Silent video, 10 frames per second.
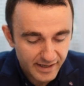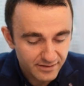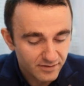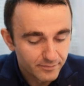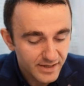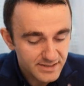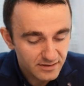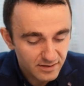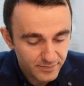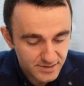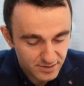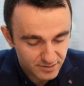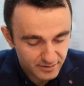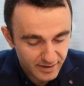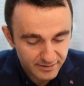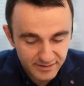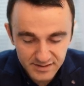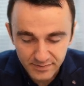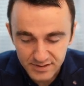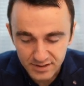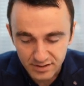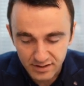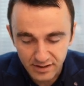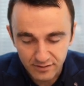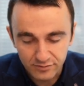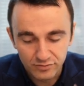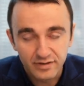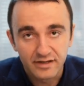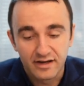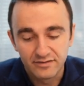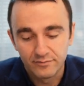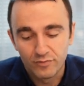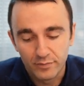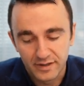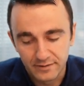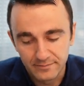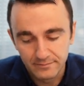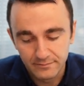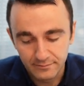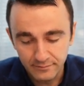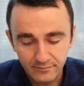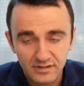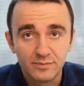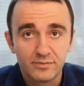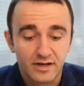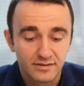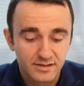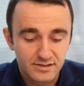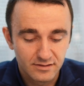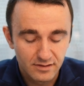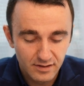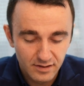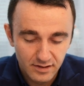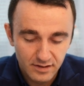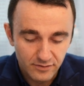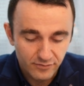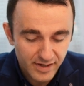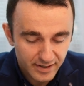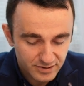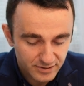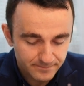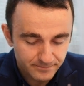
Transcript: at the benzylic position. At this position here, you can add bromine. Keep in mind this reaction.